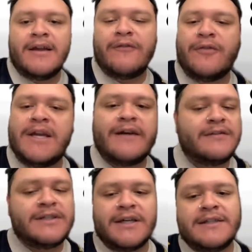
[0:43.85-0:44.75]
If we
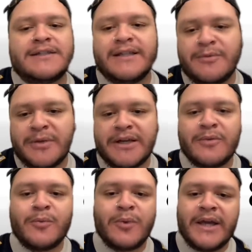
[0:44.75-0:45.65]
have Justin, we
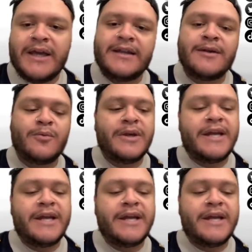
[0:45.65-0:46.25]
can win. And we